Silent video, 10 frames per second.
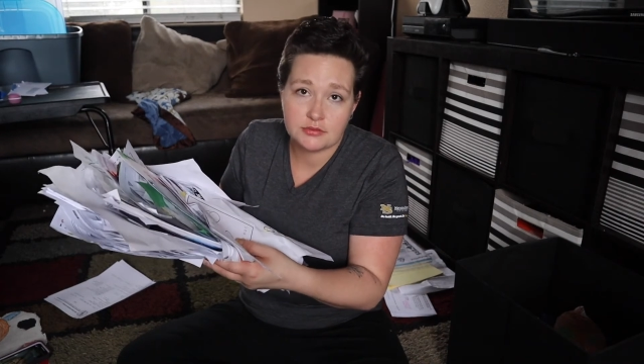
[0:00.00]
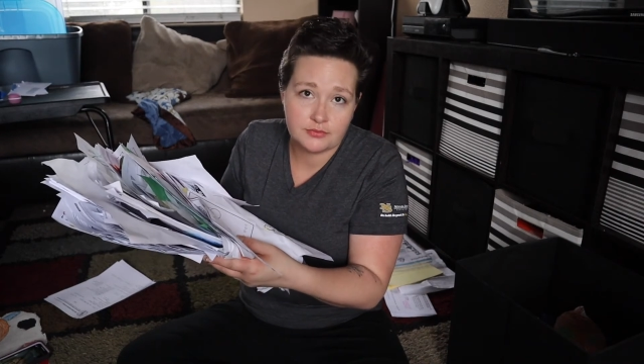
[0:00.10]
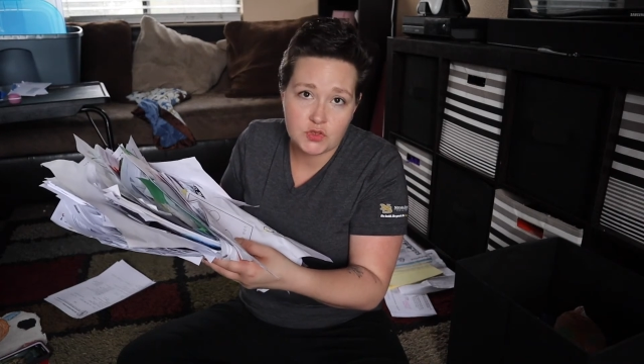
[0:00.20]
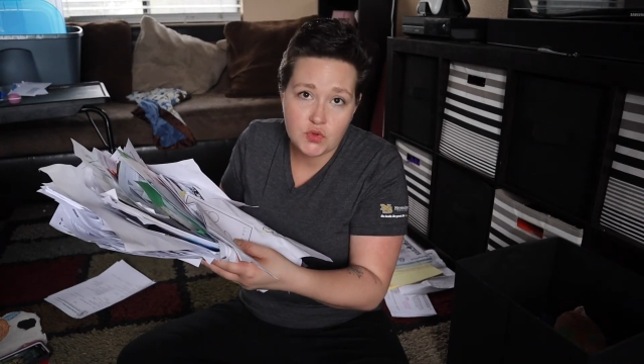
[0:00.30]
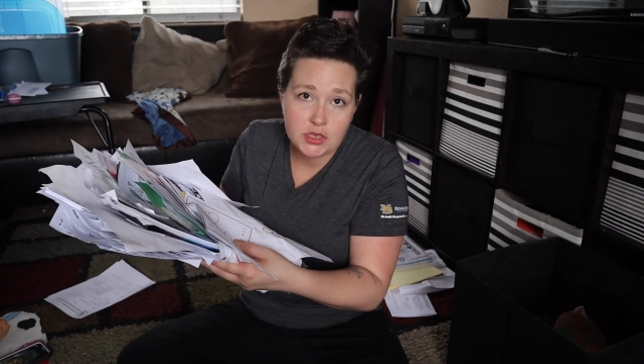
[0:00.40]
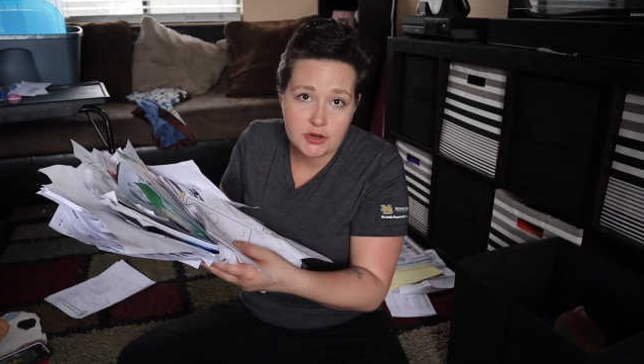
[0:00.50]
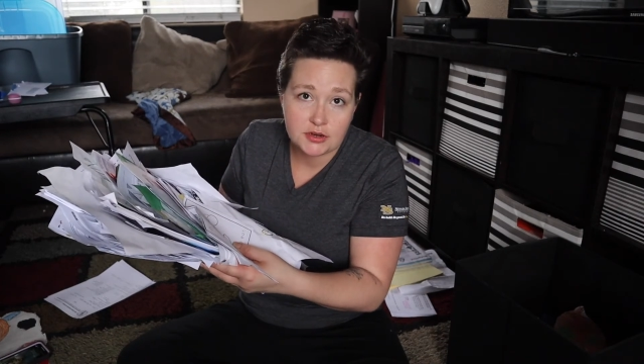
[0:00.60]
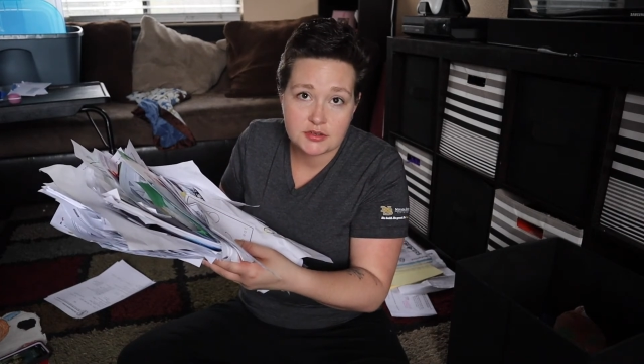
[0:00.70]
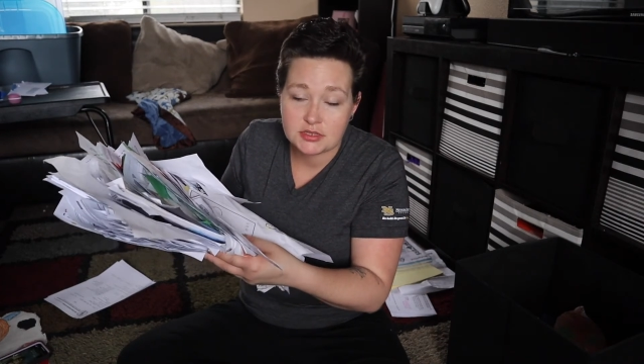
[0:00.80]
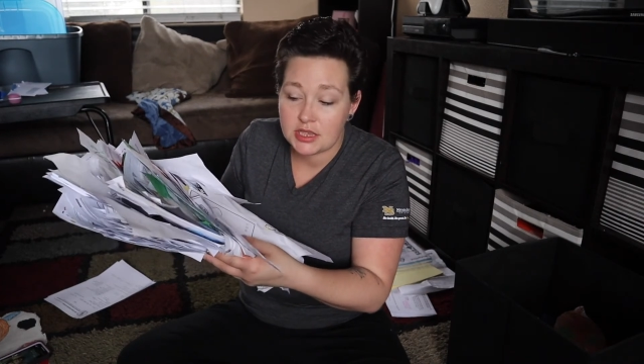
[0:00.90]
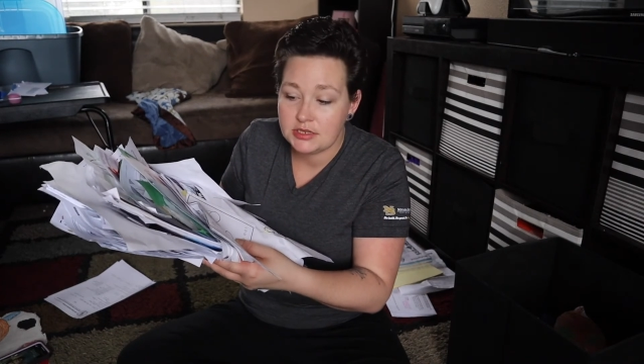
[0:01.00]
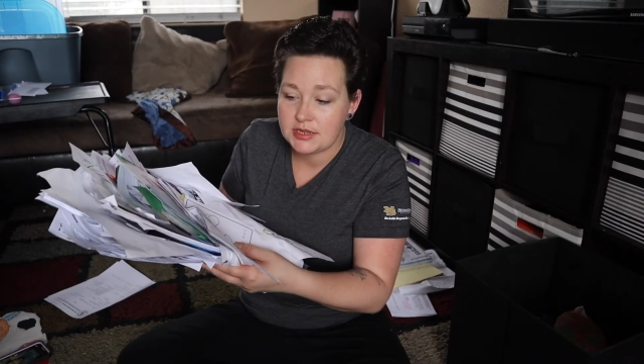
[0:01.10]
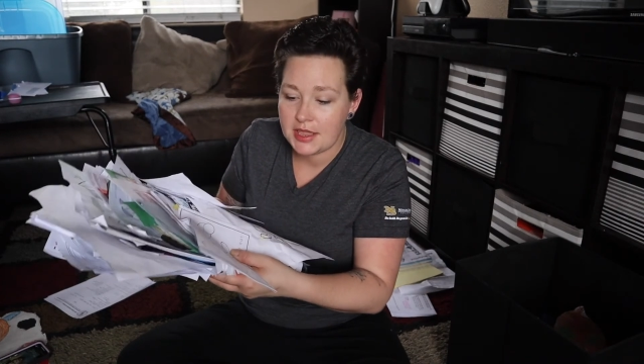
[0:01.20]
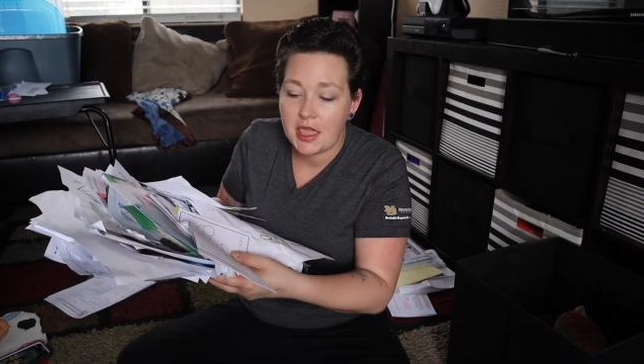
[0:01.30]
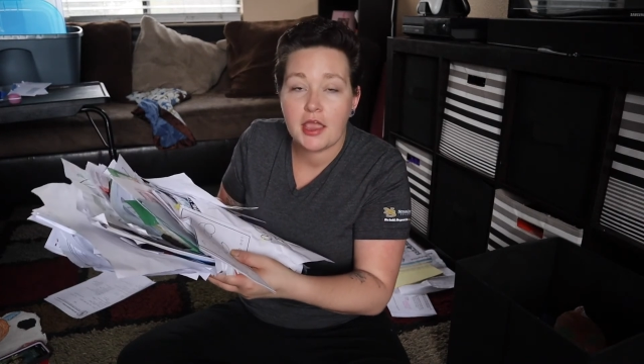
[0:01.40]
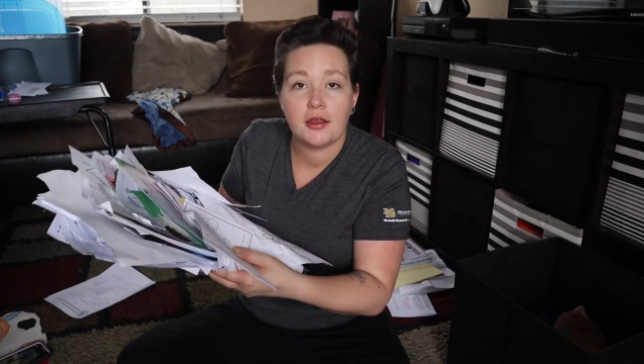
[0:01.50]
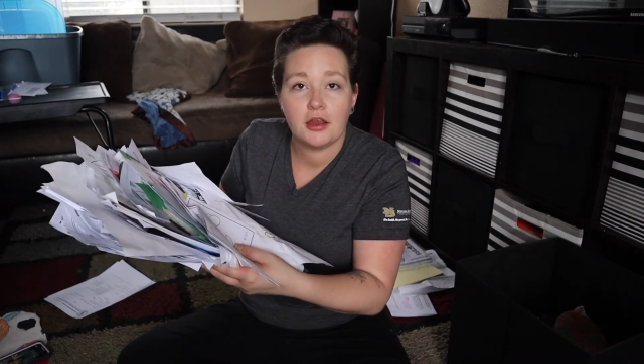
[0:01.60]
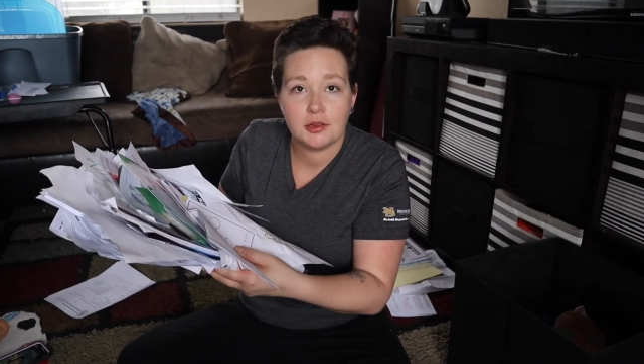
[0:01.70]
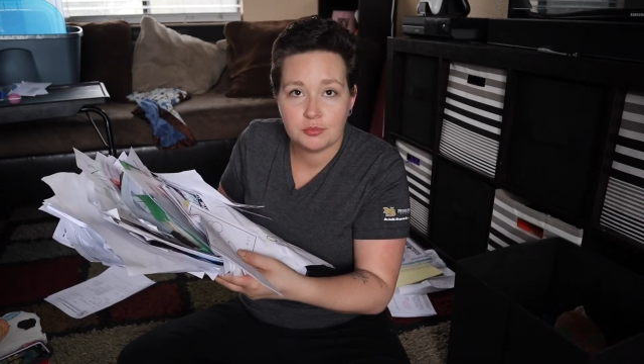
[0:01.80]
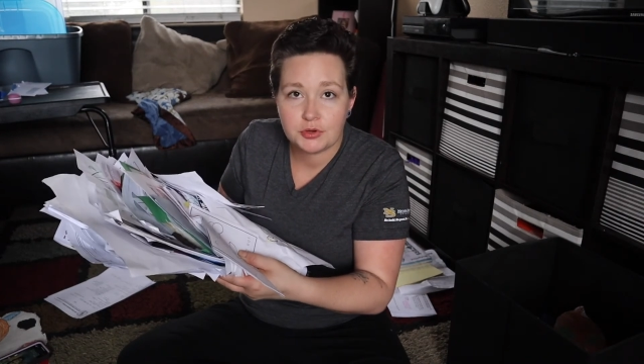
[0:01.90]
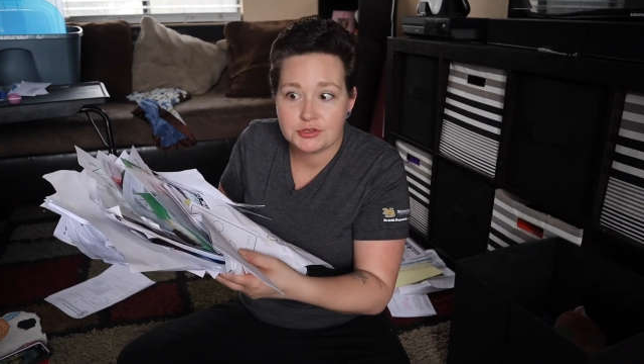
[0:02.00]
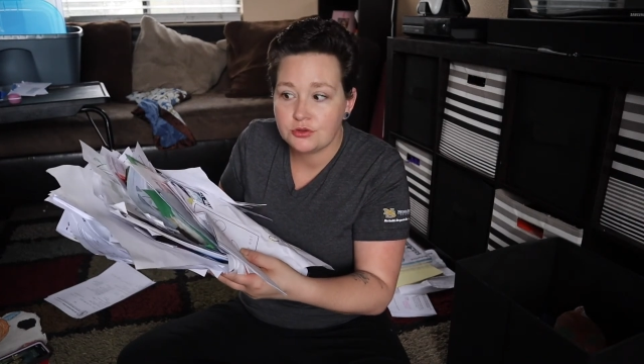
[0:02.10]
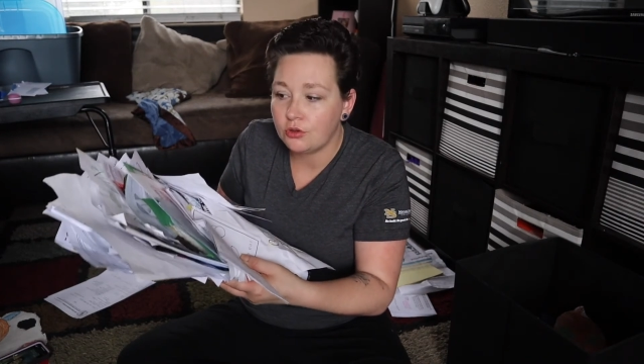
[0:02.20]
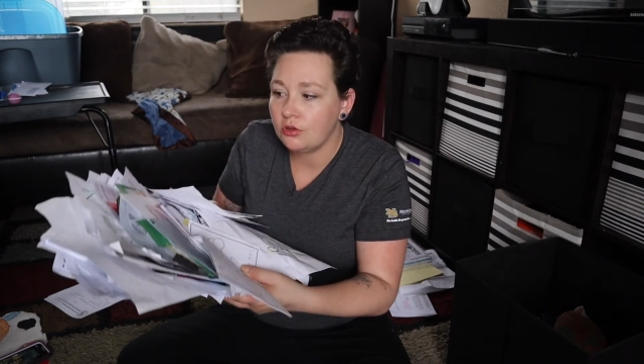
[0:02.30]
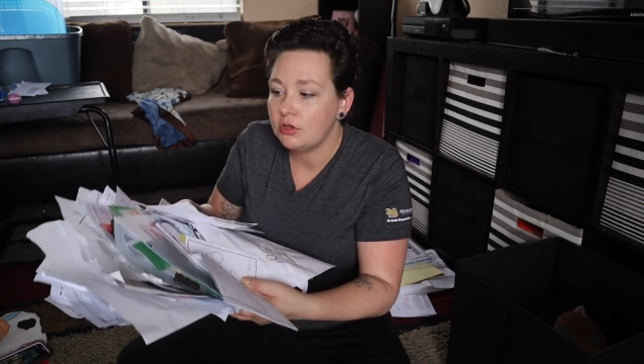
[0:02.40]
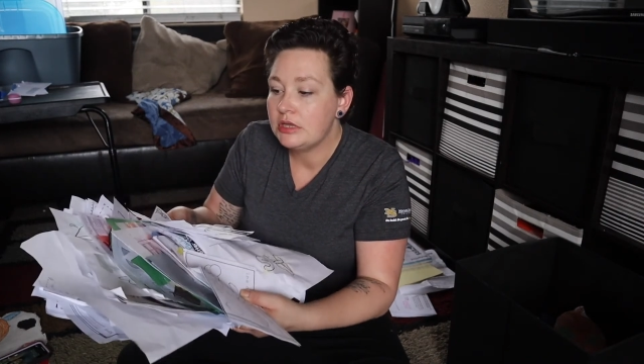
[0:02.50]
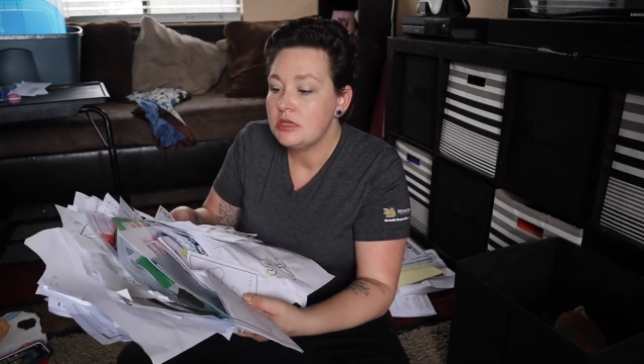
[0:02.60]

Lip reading: few years in daycare and preschool,